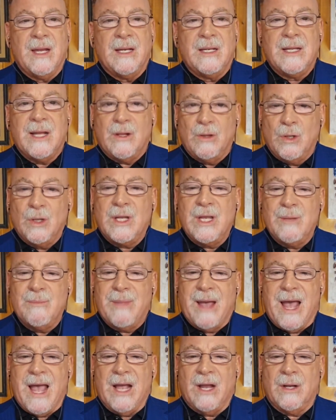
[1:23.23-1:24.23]
Now, looking
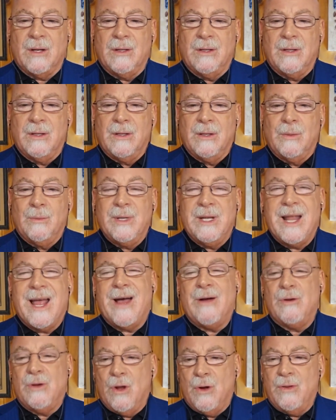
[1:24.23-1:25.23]
back, we
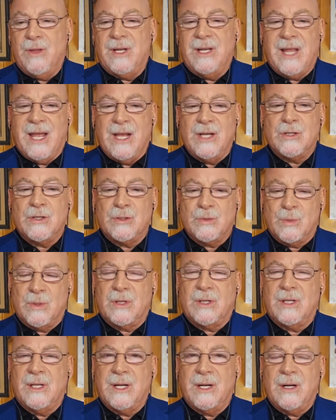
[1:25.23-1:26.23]
now know the dangers were
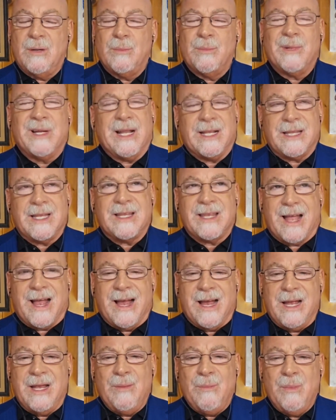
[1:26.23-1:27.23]
clear, but at the
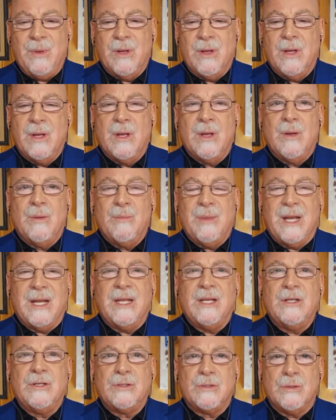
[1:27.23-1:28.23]
time,
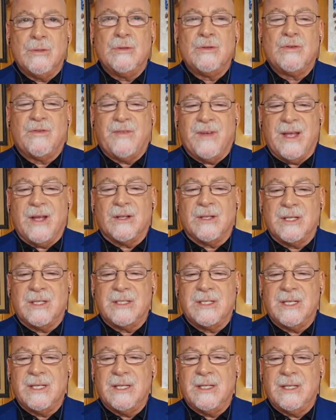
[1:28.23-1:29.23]
many Jews failed to
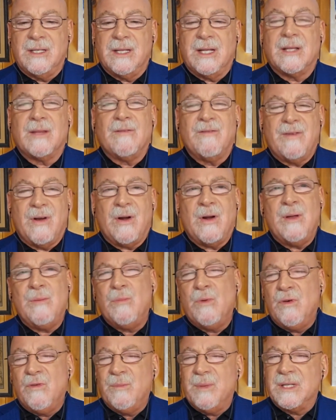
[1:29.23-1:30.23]
see that the very
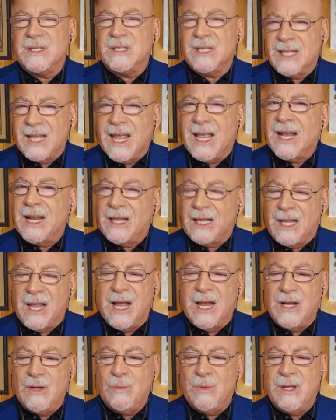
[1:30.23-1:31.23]
movements that they had
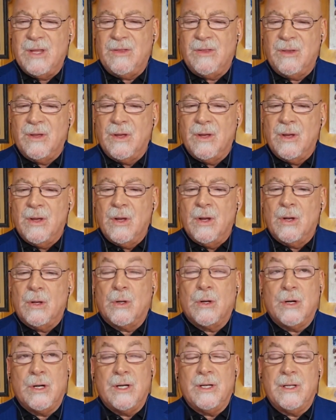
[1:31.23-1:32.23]
aligned with
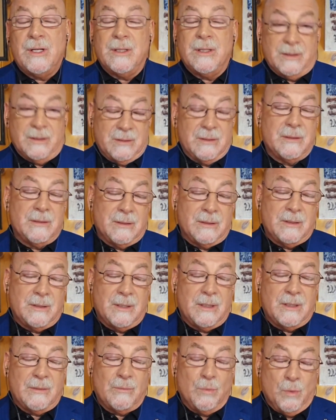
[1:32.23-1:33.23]
could
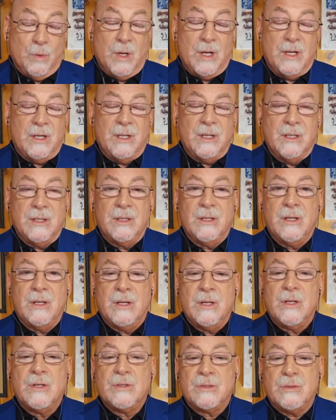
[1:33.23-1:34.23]
and would
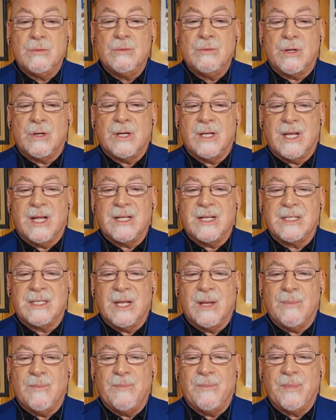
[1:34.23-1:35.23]
soon turn against
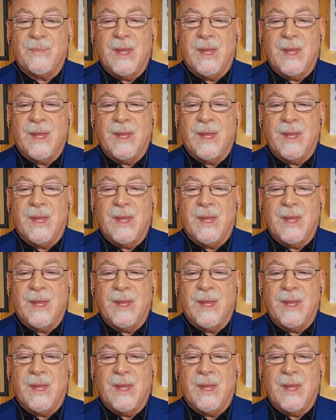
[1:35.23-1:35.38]
them.